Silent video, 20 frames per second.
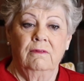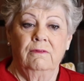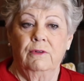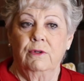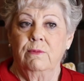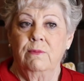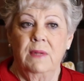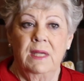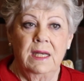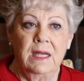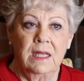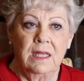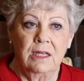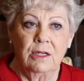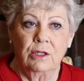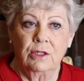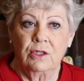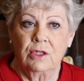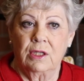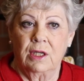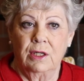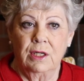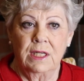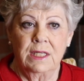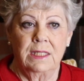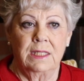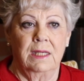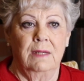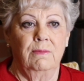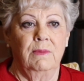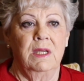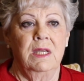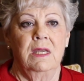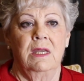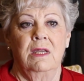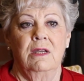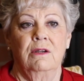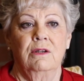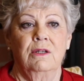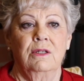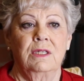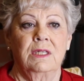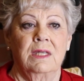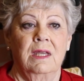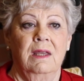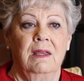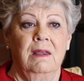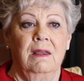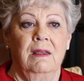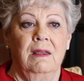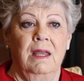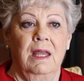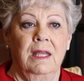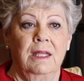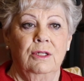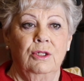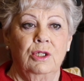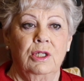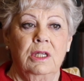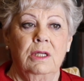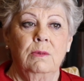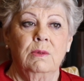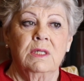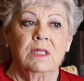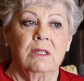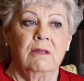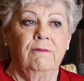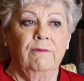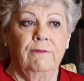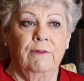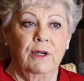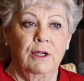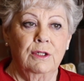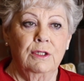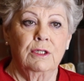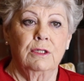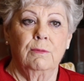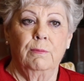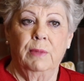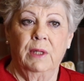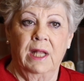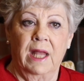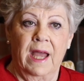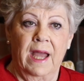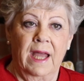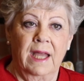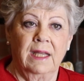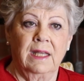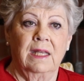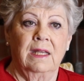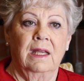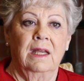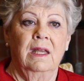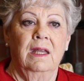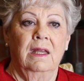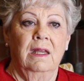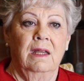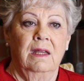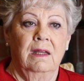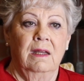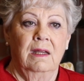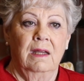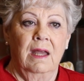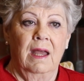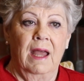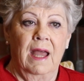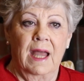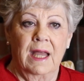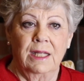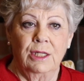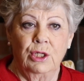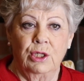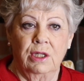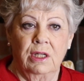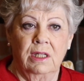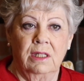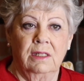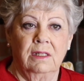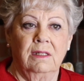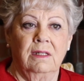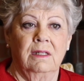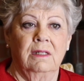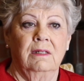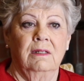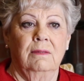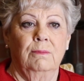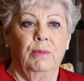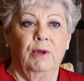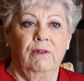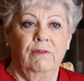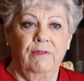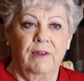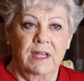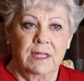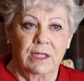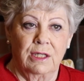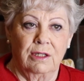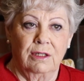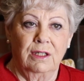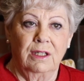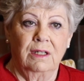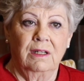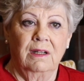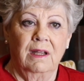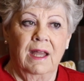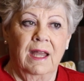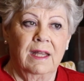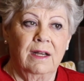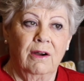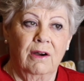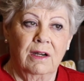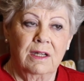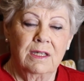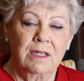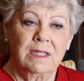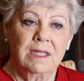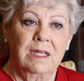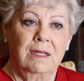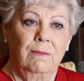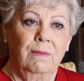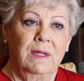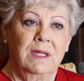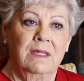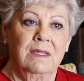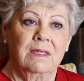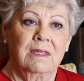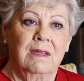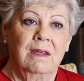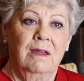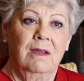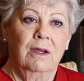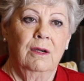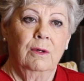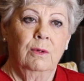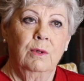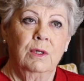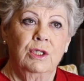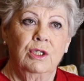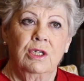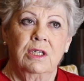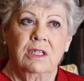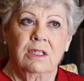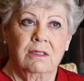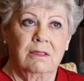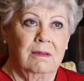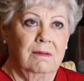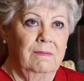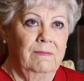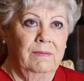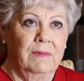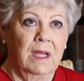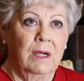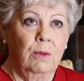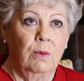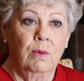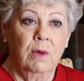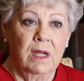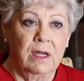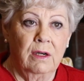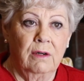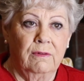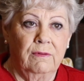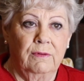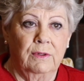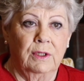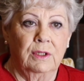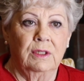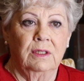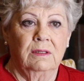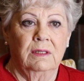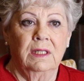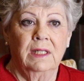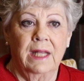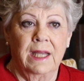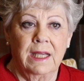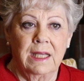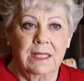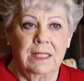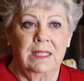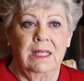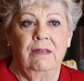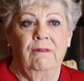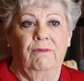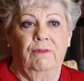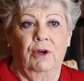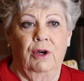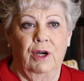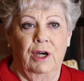for many years, 30-something years, and she was the first black adjunct professor at Hardin-Simmons, which is a wonderful legacy for